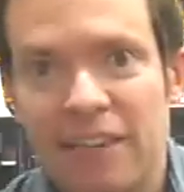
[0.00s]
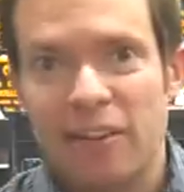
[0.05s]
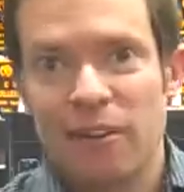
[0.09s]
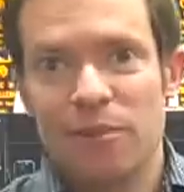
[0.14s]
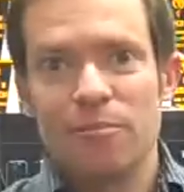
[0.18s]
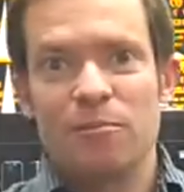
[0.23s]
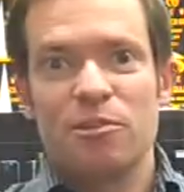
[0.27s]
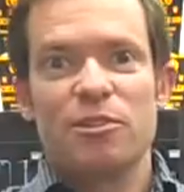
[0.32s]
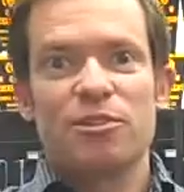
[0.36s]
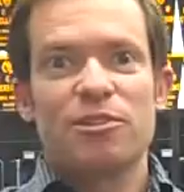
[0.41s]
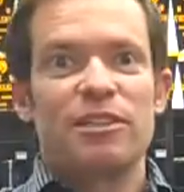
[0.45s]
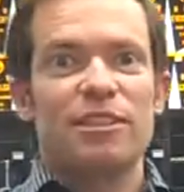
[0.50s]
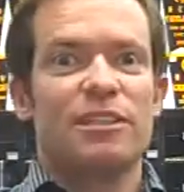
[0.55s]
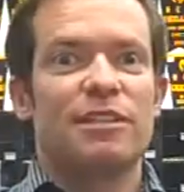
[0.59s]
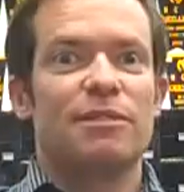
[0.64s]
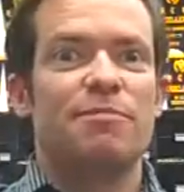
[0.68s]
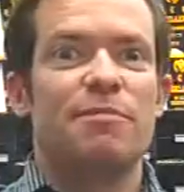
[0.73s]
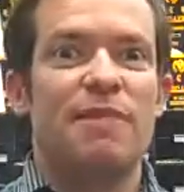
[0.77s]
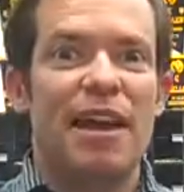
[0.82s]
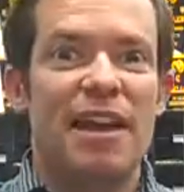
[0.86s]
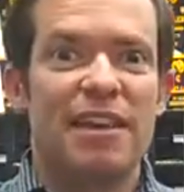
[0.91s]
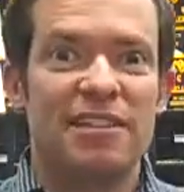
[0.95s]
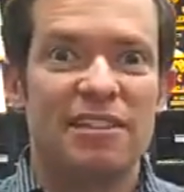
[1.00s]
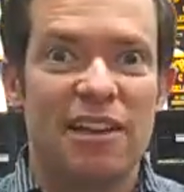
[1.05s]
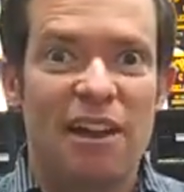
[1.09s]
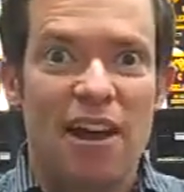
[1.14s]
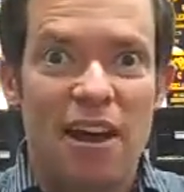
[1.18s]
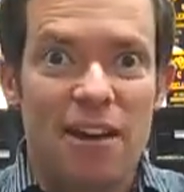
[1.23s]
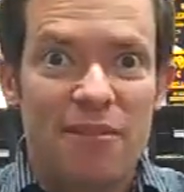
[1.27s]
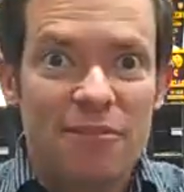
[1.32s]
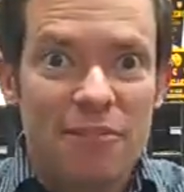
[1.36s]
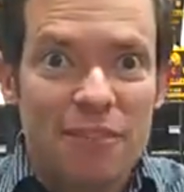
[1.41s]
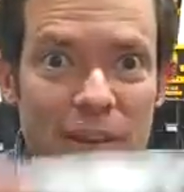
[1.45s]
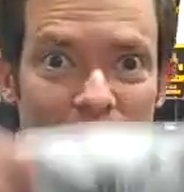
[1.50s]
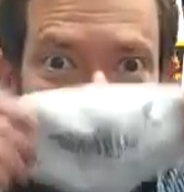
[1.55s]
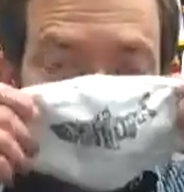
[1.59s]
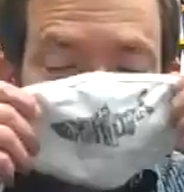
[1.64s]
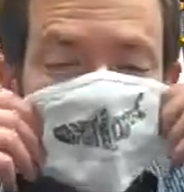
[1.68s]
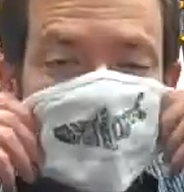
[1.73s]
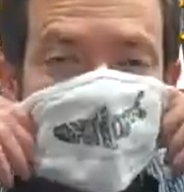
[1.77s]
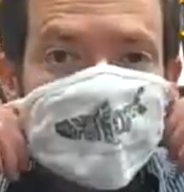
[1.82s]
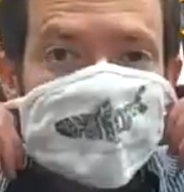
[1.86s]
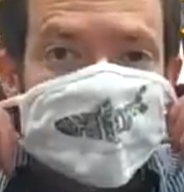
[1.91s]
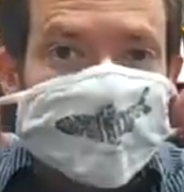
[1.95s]
our musician mask off, that we
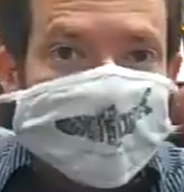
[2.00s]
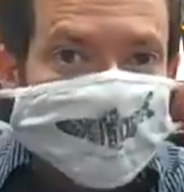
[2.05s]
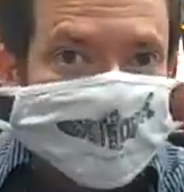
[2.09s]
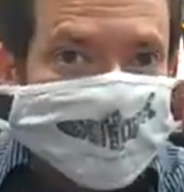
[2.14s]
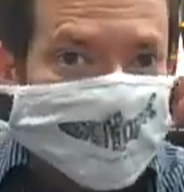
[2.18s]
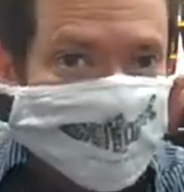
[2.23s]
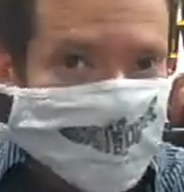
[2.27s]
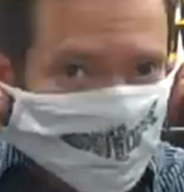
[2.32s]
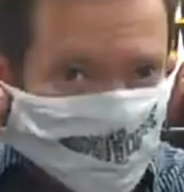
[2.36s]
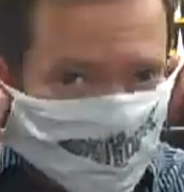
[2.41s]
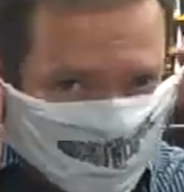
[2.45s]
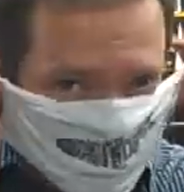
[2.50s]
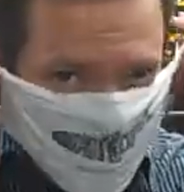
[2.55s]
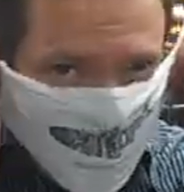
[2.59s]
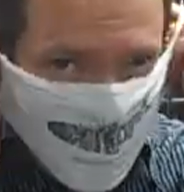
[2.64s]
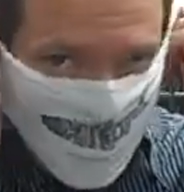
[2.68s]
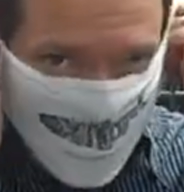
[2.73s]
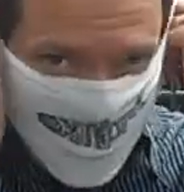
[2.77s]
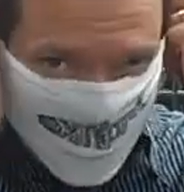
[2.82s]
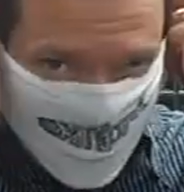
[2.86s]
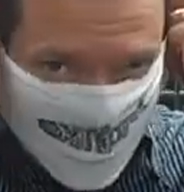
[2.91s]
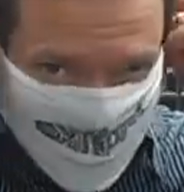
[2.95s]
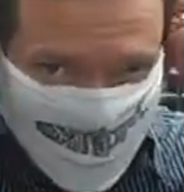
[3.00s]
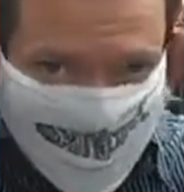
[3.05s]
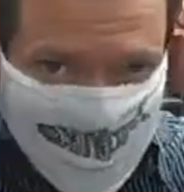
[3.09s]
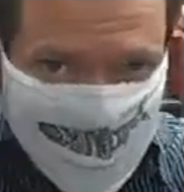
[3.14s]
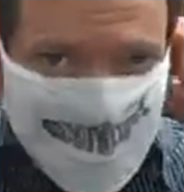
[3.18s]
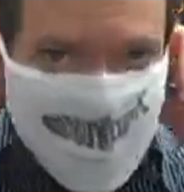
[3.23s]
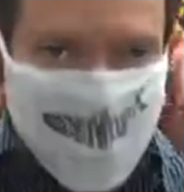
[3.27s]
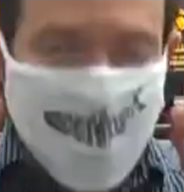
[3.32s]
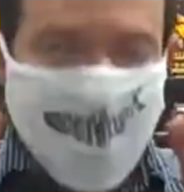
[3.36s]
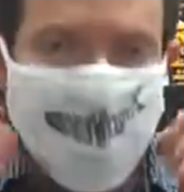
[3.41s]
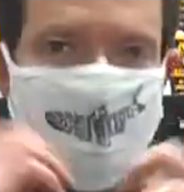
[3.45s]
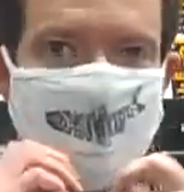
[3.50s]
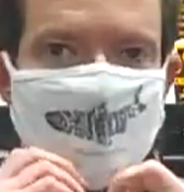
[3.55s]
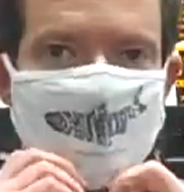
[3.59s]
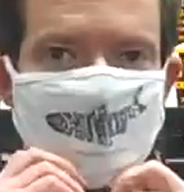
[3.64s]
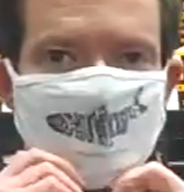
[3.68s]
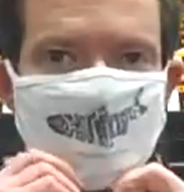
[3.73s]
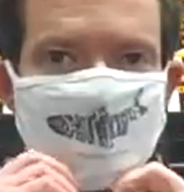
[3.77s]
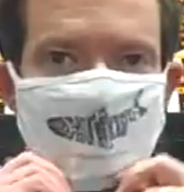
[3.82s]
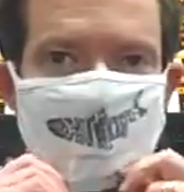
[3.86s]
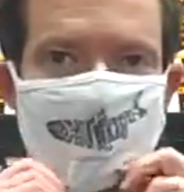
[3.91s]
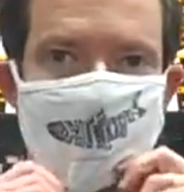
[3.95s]
get our other mask
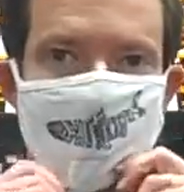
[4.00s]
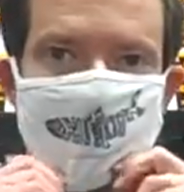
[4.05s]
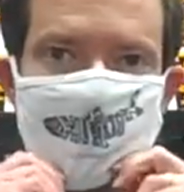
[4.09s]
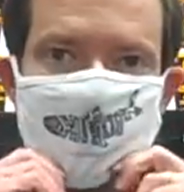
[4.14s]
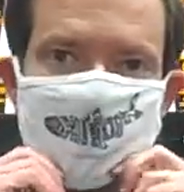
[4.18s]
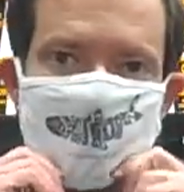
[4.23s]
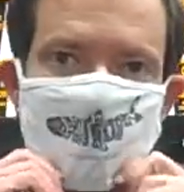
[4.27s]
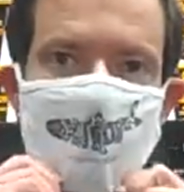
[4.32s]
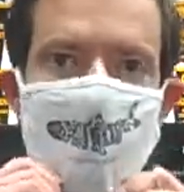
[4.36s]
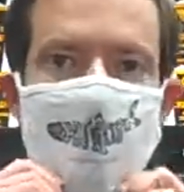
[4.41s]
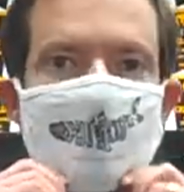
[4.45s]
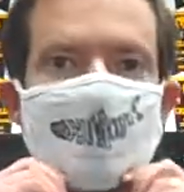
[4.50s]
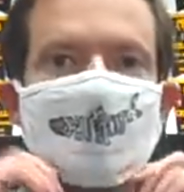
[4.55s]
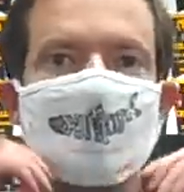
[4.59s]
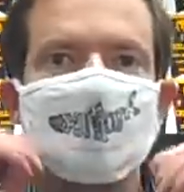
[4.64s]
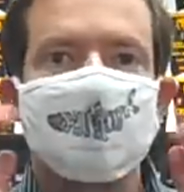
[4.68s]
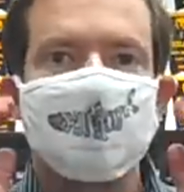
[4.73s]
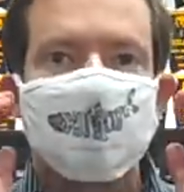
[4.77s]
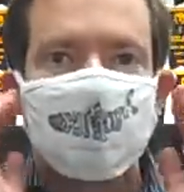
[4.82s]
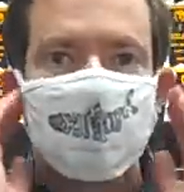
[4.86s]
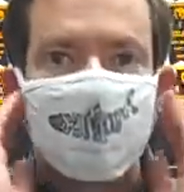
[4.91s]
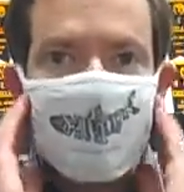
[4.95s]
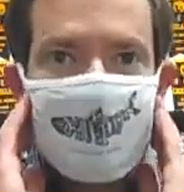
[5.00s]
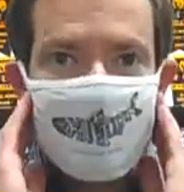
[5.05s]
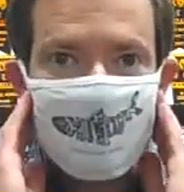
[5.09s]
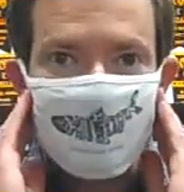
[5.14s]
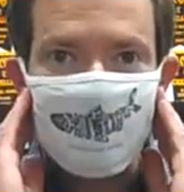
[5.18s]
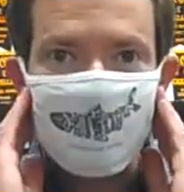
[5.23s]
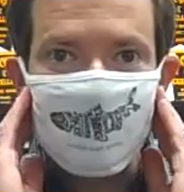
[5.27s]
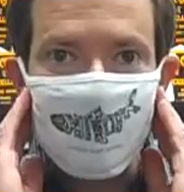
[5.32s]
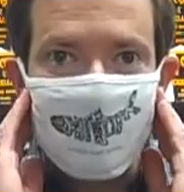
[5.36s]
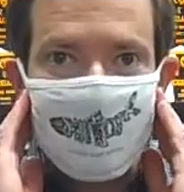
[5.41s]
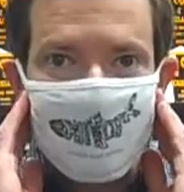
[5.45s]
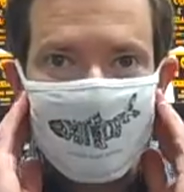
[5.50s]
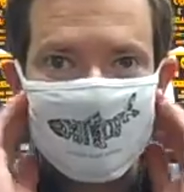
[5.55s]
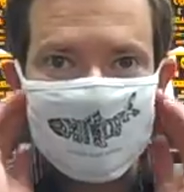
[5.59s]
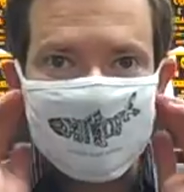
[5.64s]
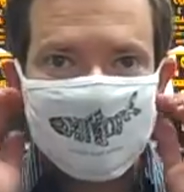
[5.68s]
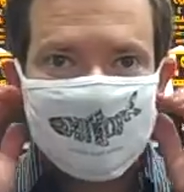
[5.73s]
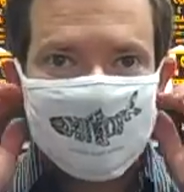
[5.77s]
on right away.